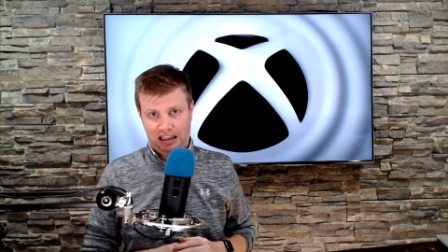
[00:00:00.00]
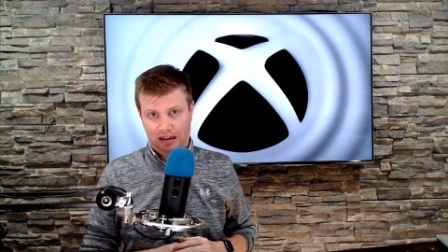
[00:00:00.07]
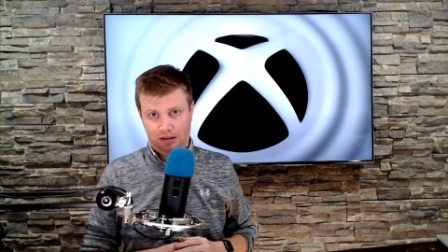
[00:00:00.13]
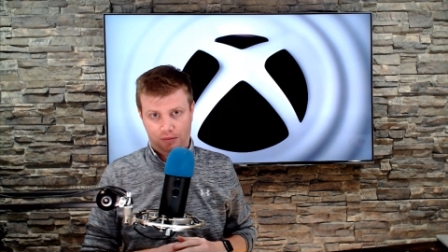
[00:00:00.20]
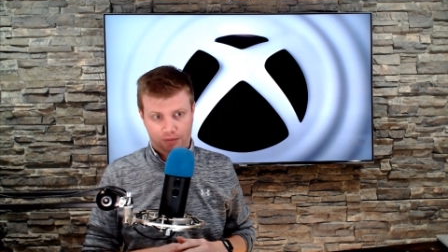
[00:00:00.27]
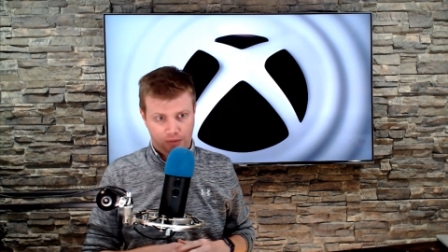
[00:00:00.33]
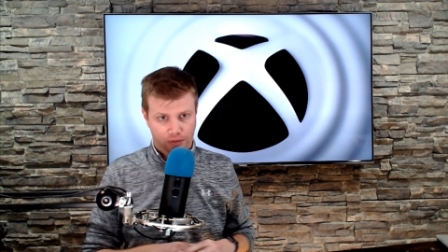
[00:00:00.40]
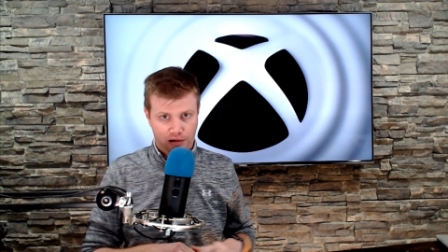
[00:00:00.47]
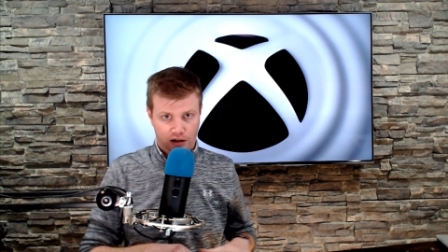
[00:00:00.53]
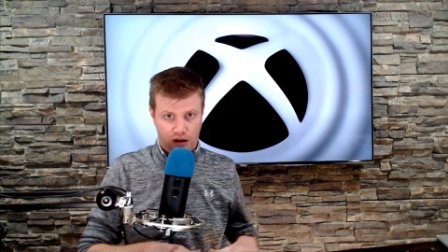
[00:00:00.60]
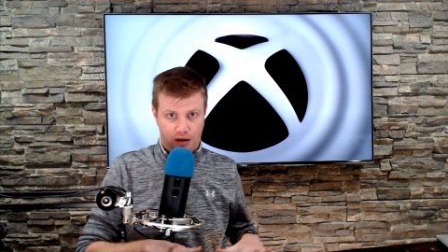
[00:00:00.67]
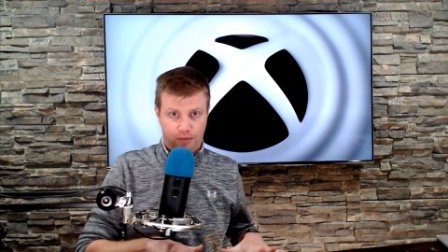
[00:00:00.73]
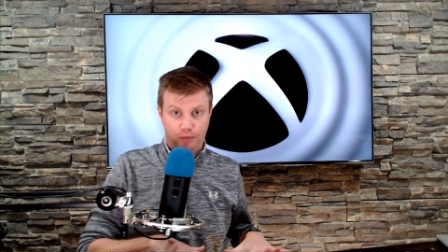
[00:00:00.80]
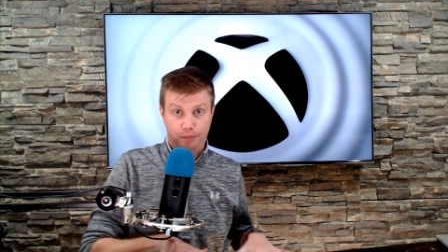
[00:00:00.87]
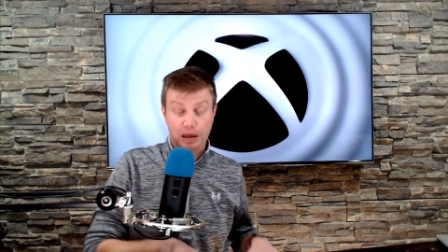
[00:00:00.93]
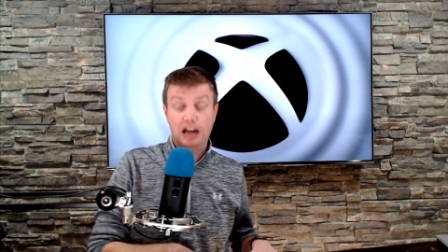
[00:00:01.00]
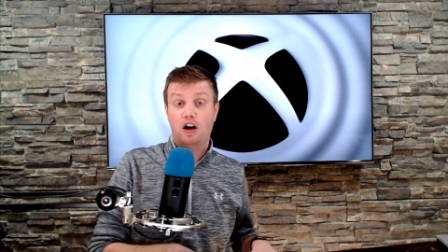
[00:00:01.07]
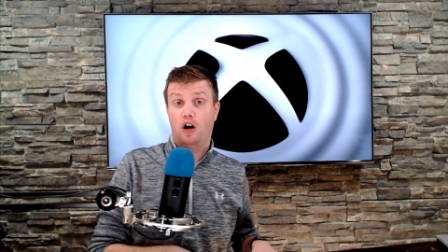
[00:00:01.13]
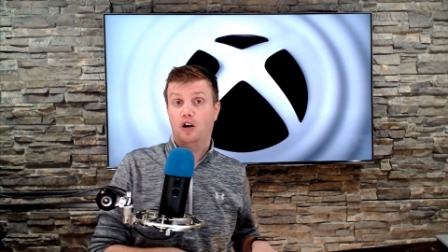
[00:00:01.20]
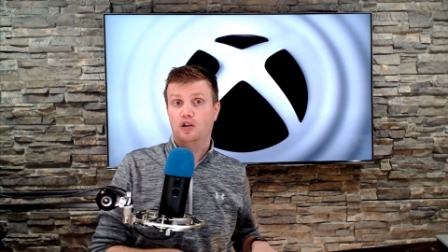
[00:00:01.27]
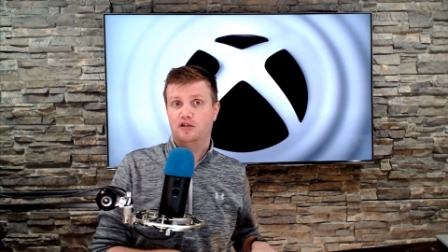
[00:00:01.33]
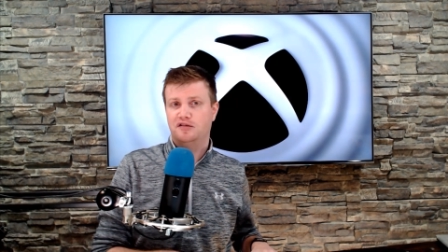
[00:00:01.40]
and put up big
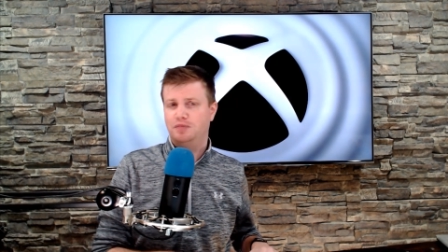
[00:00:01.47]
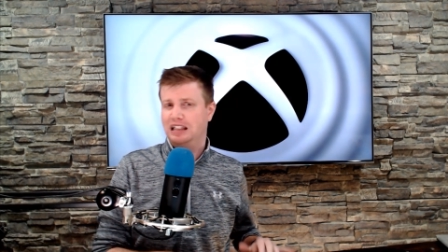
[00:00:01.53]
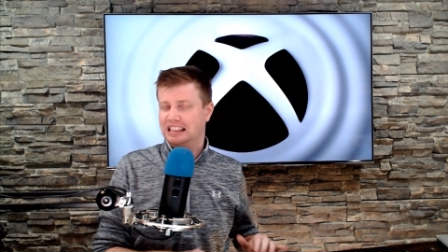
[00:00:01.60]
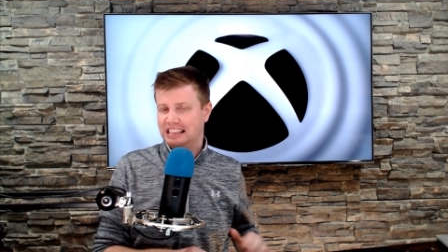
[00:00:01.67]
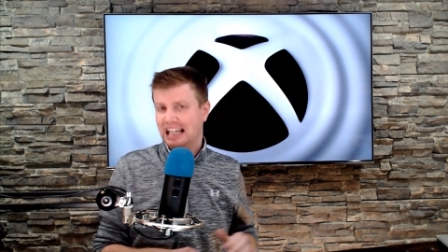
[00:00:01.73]
hurdles because,